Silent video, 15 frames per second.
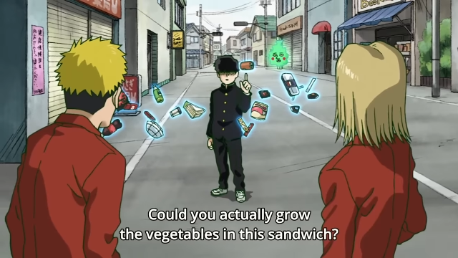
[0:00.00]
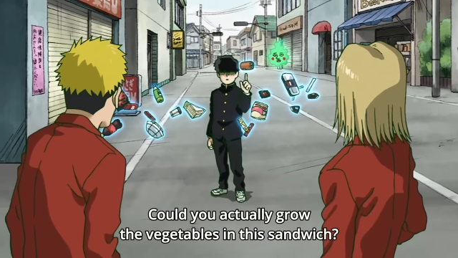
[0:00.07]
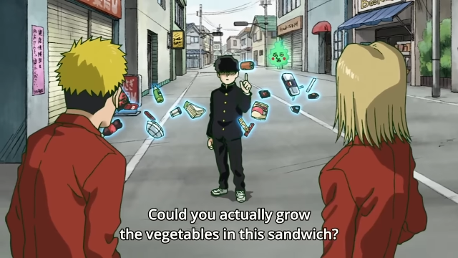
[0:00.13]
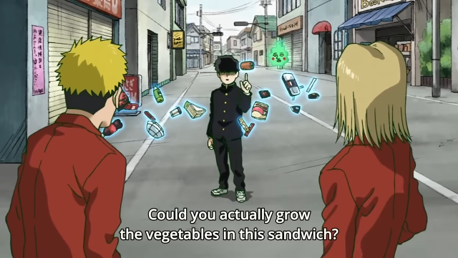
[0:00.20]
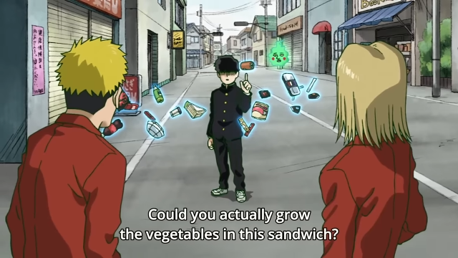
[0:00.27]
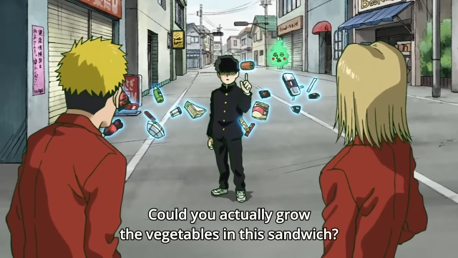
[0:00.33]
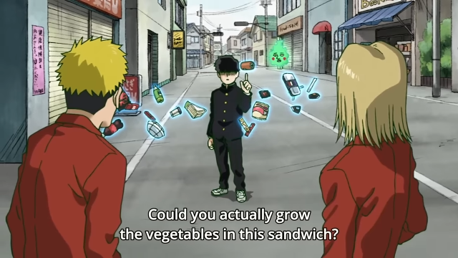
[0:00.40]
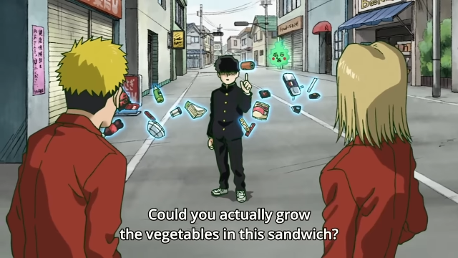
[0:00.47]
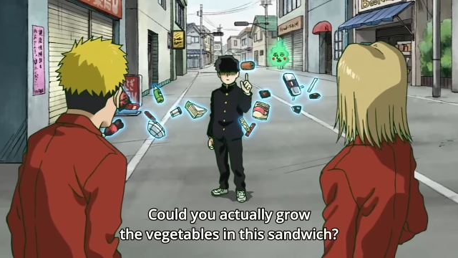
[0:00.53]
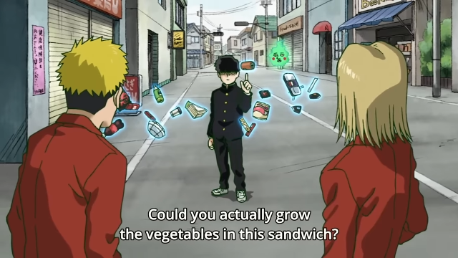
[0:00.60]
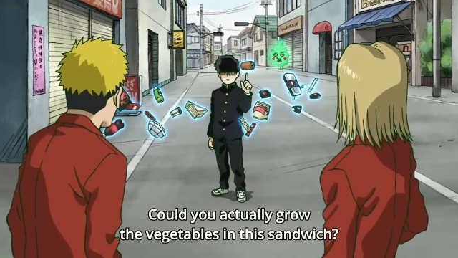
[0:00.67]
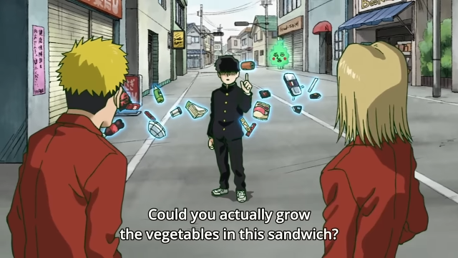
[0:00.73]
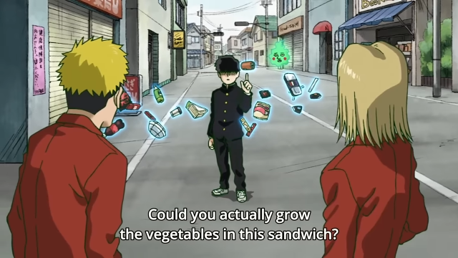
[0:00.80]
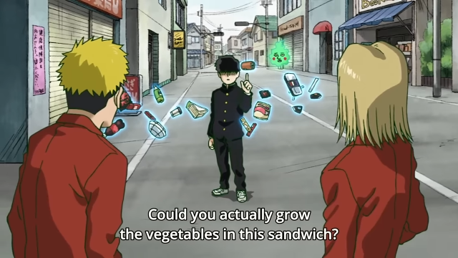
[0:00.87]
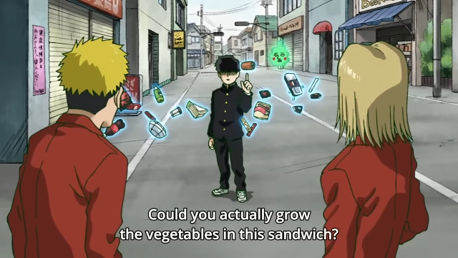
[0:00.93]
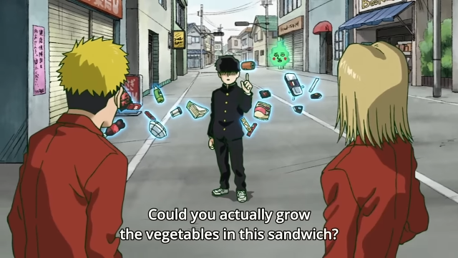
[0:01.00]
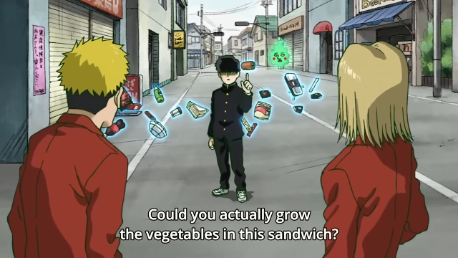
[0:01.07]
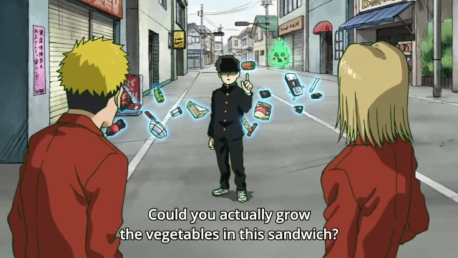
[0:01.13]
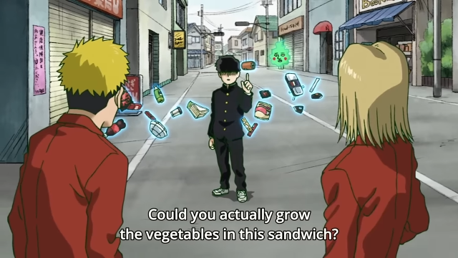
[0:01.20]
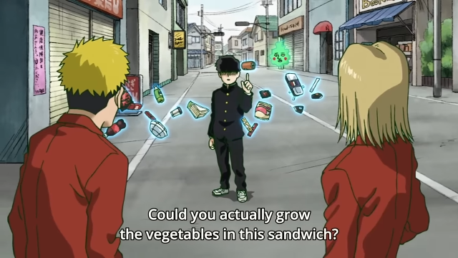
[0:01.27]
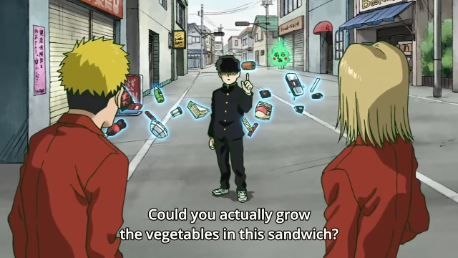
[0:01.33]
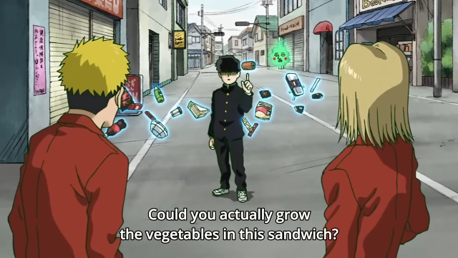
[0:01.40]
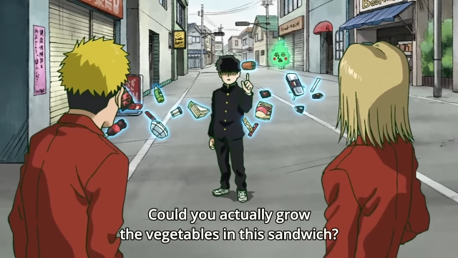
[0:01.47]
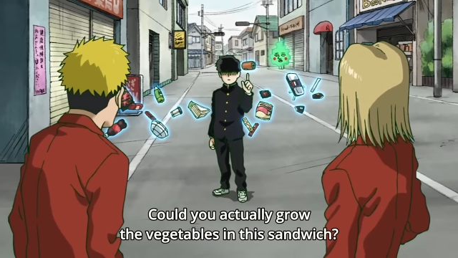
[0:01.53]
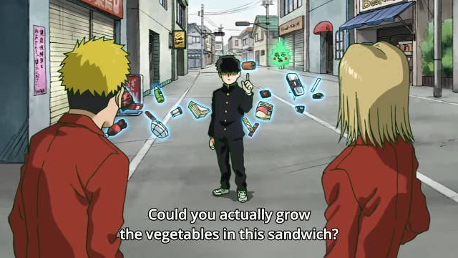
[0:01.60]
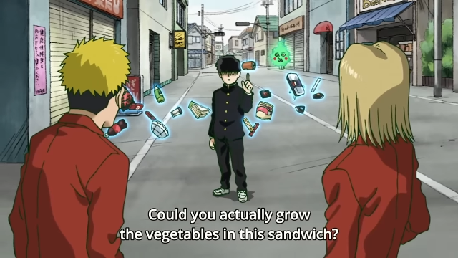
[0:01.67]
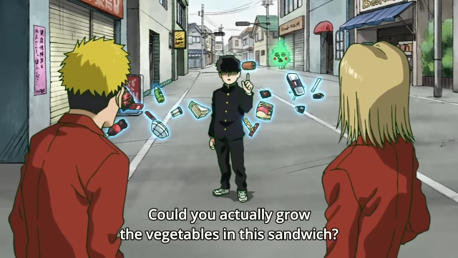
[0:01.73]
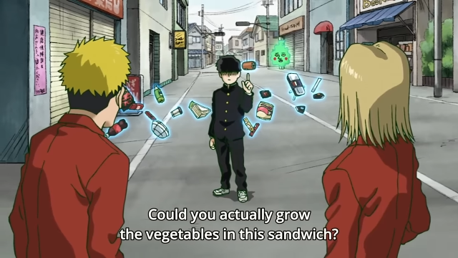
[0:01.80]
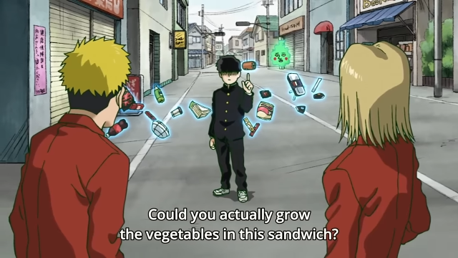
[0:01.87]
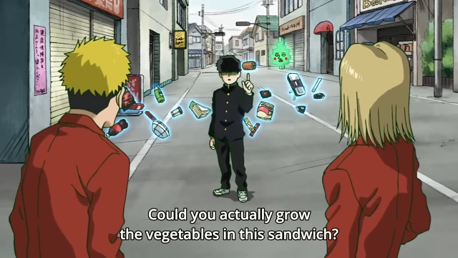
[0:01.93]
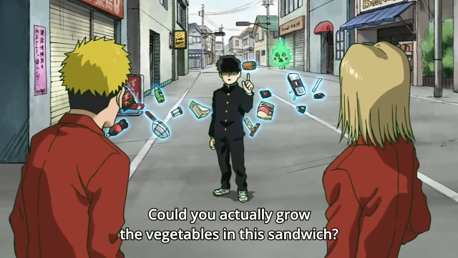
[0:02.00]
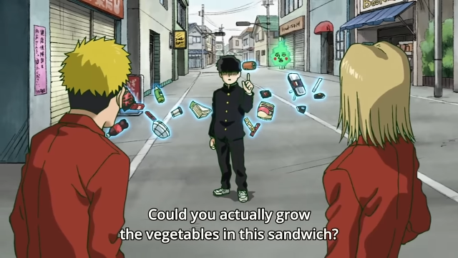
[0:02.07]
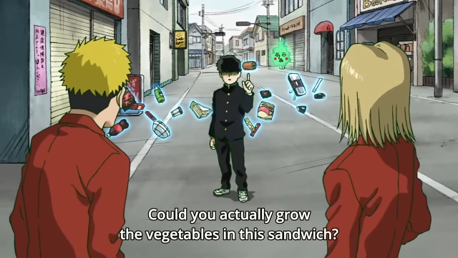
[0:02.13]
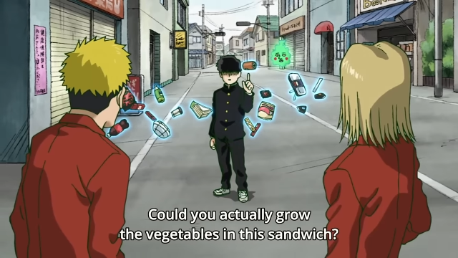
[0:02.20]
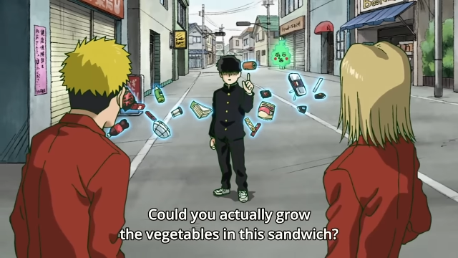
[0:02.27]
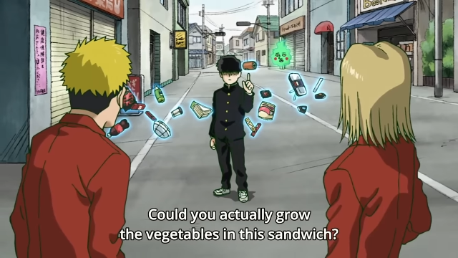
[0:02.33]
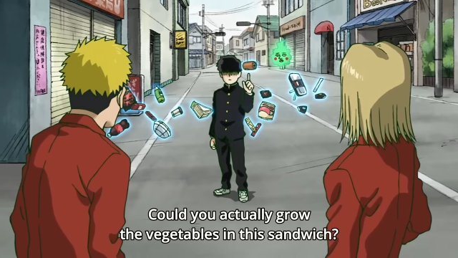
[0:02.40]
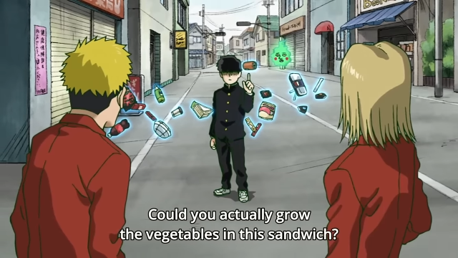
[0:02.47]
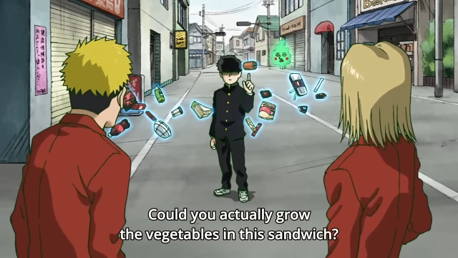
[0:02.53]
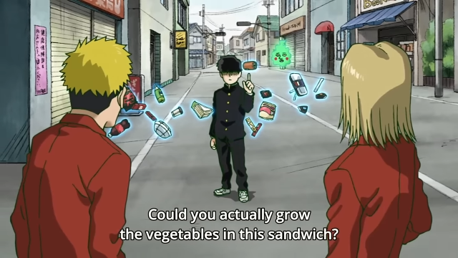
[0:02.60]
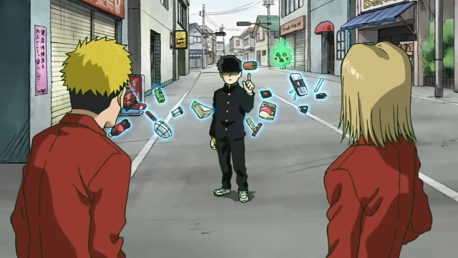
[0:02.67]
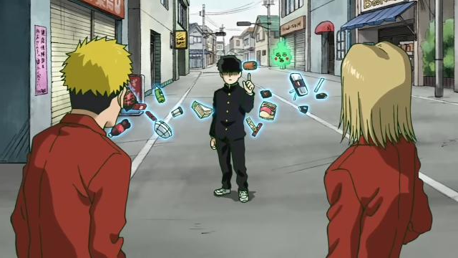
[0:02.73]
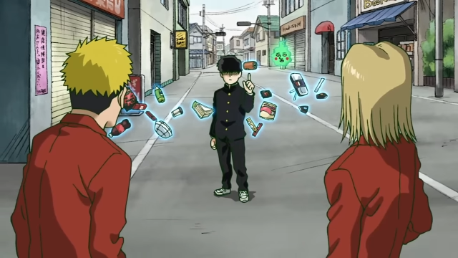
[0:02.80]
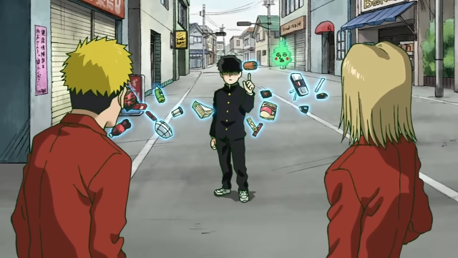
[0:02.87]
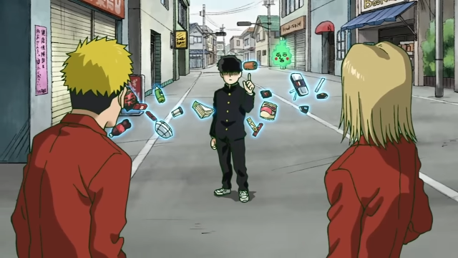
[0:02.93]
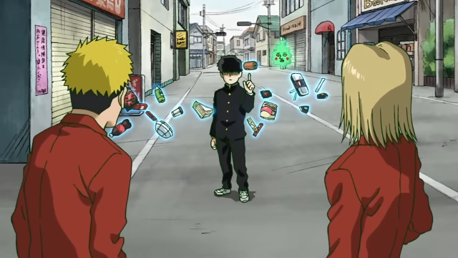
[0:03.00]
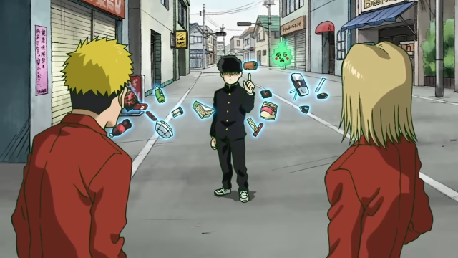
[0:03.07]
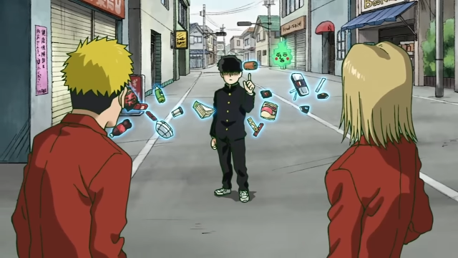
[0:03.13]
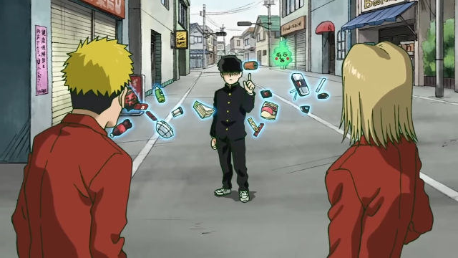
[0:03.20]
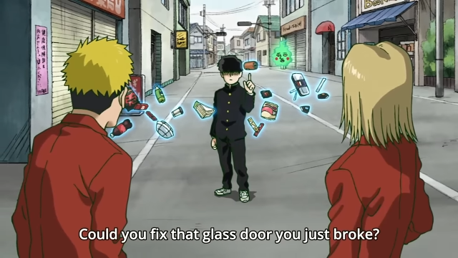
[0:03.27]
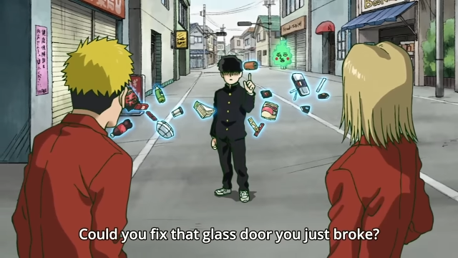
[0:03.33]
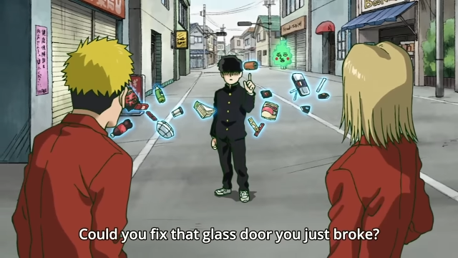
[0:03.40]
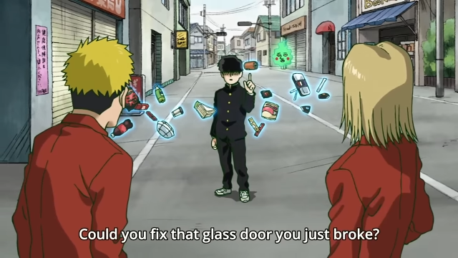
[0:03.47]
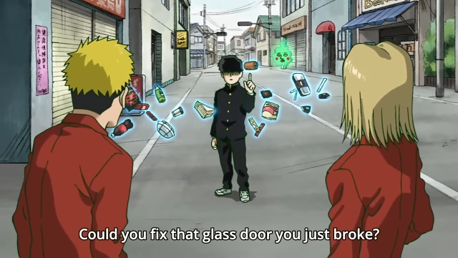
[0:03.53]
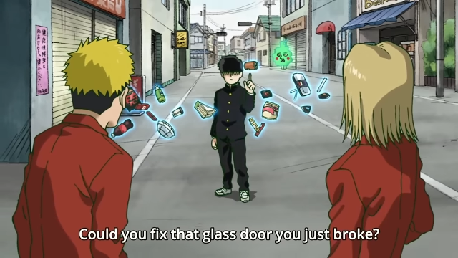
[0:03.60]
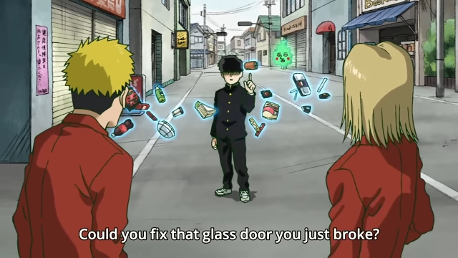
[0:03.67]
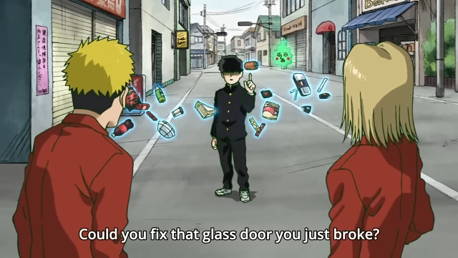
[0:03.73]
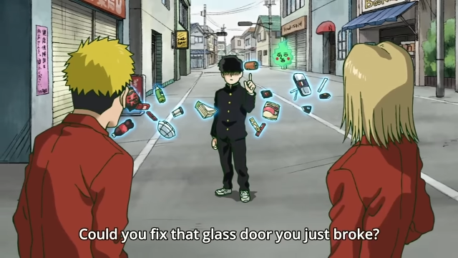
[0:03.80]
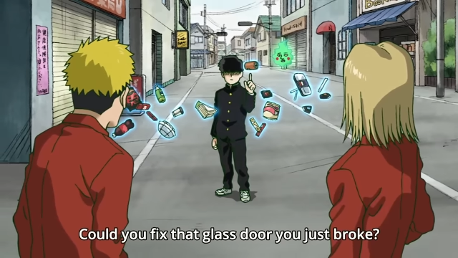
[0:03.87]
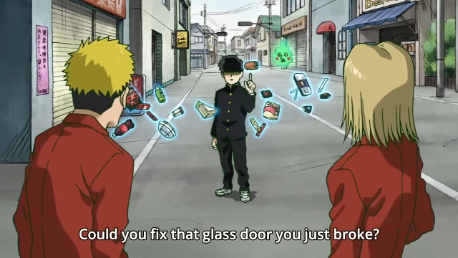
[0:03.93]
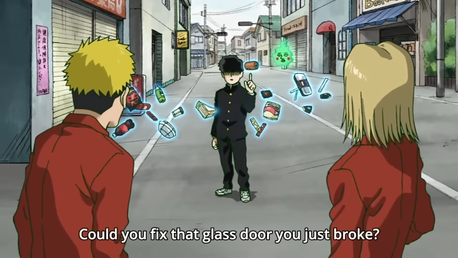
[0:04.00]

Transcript: Nobody's mouth can be seen.